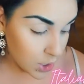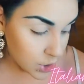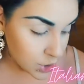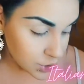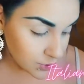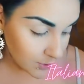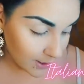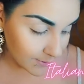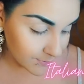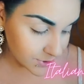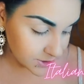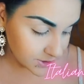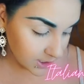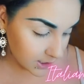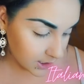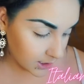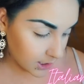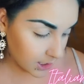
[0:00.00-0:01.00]
So I'm just
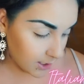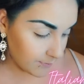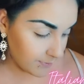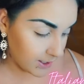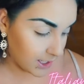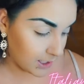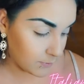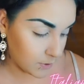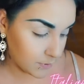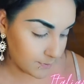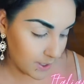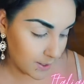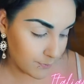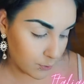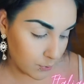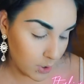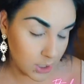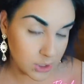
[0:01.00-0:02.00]
going to come in with my
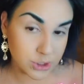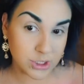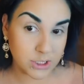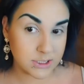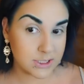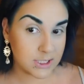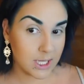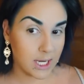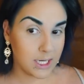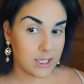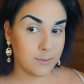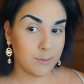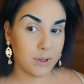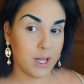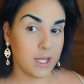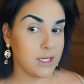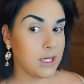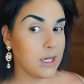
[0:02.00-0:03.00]
brush just to kind of
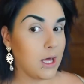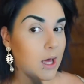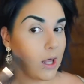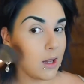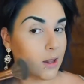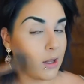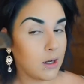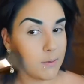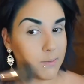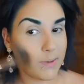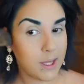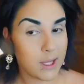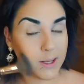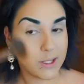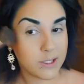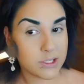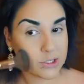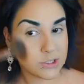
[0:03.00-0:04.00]
blend it out a little
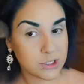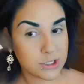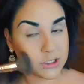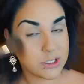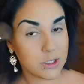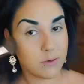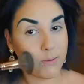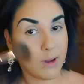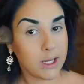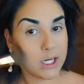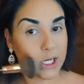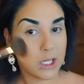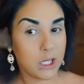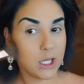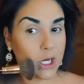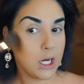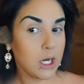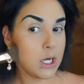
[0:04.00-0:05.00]
bit. This is just a
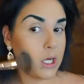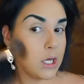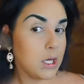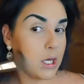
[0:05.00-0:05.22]
regular